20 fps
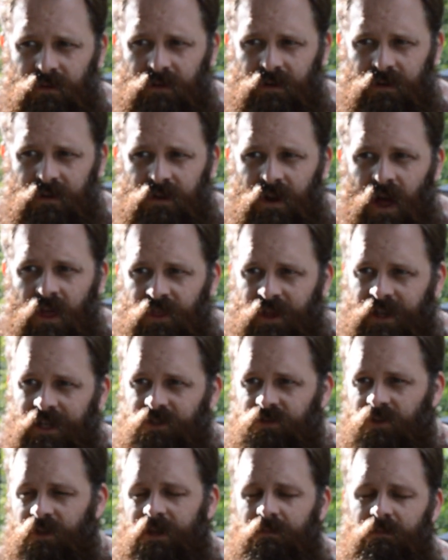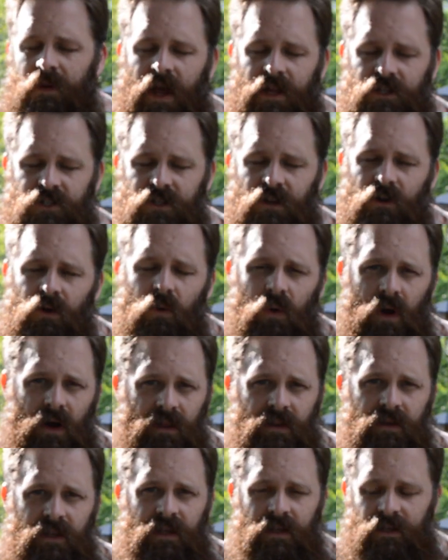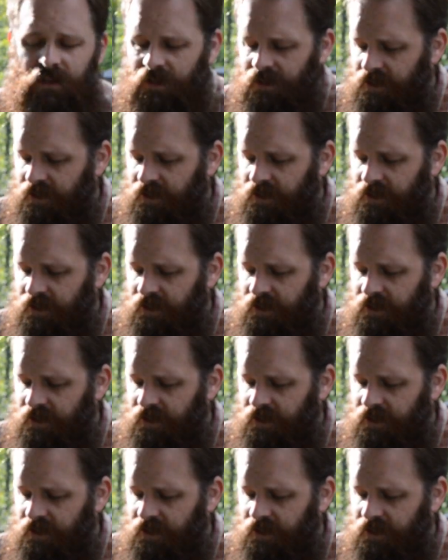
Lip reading: Nothing has really matched their quality and